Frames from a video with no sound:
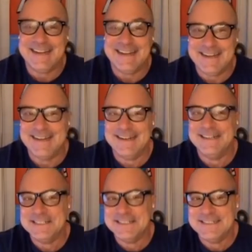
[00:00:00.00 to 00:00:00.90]

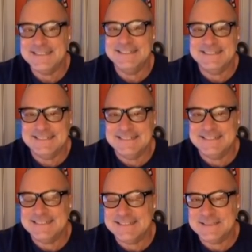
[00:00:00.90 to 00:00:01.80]

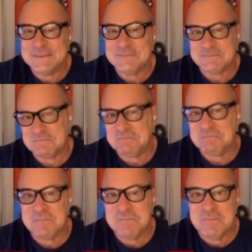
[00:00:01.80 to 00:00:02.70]

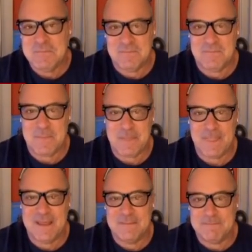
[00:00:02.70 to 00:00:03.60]

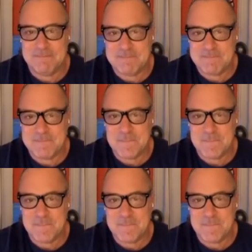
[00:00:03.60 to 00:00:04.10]
[no speech]